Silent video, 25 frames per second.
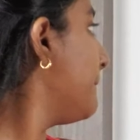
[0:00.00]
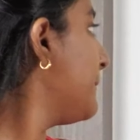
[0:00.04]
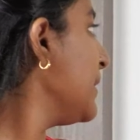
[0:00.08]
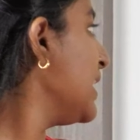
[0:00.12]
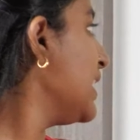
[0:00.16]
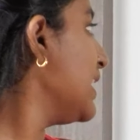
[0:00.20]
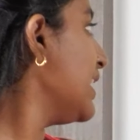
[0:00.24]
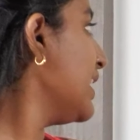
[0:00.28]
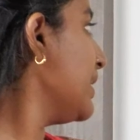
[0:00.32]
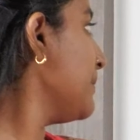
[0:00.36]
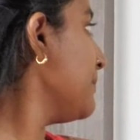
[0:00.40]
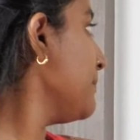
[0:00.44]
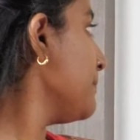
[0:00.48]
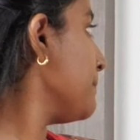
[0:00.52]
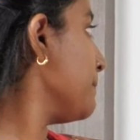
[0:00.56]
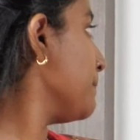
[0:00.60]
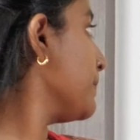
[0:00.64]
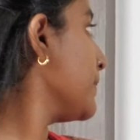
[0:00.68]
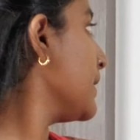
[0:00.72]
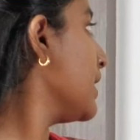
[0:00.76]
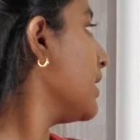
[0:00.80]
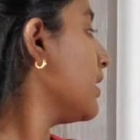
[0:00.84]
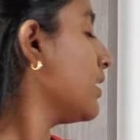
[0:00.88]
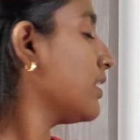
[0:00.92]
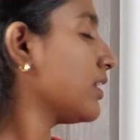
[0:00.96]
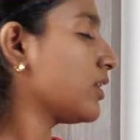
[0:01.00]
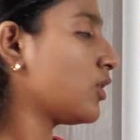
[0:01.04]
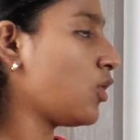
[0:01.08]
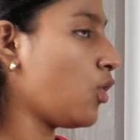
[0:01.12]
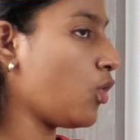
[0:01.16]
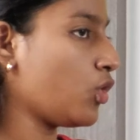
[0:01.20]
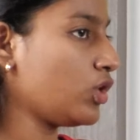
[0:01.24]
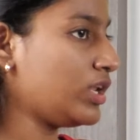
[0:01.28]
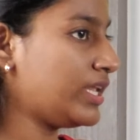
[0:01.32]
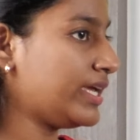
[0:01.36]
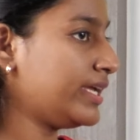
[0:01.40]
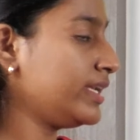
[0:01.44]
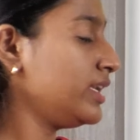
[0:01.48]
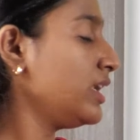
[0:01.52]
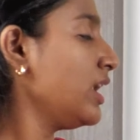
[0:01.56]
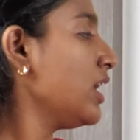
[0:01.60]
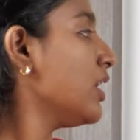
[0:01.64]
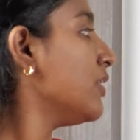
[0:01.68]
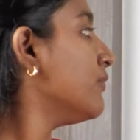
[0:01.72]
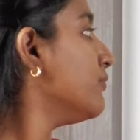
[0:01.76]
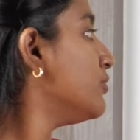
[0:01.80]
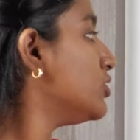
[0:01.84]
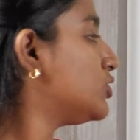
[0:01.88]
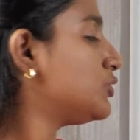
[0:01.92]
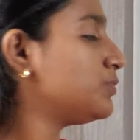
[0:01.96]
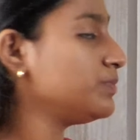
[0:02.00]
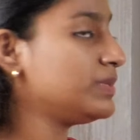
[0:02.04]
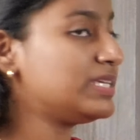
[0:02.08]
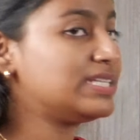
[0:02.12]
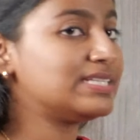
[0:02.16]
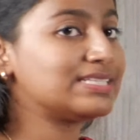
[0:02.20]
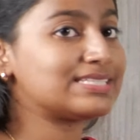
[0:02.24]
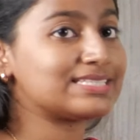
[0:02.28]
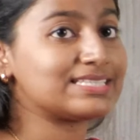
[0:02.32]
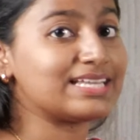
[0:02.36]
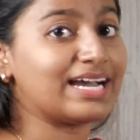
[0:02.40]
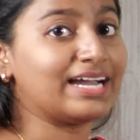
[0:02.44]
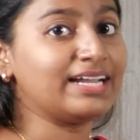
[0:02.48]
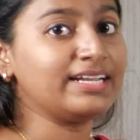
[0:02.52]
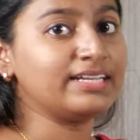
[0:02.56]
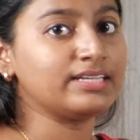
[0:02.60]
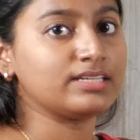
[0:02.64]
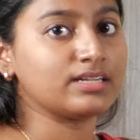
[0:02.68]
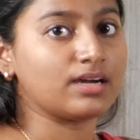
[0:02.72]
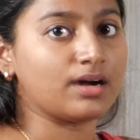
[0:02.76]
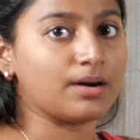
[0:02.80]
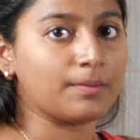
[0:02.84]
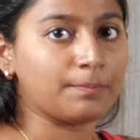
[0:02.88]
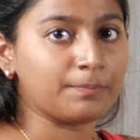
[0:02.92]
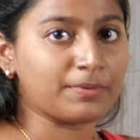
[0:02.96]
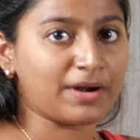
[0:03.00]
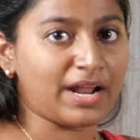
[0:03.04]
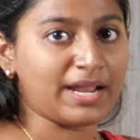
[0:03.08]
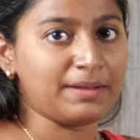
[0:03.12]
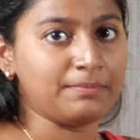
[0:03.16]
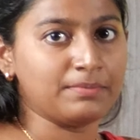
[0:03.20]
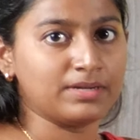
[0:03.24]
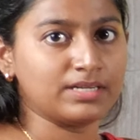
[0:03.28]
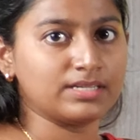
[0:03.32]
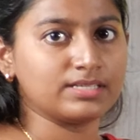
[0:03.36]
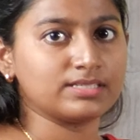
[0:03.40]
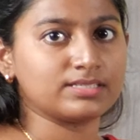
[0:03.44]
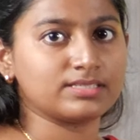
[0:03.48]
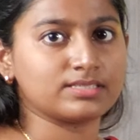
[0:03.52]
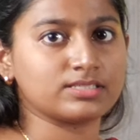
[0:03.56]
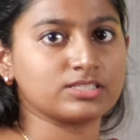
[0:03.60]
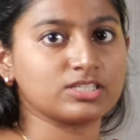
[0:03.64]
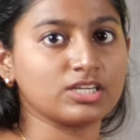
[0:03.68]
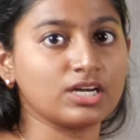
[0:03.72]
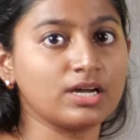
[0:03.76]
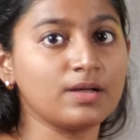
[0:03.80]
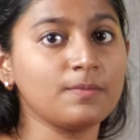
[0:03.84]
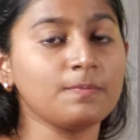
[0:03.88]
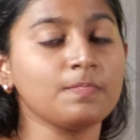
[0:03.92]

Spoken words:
PM colon, which means that Prime Minister,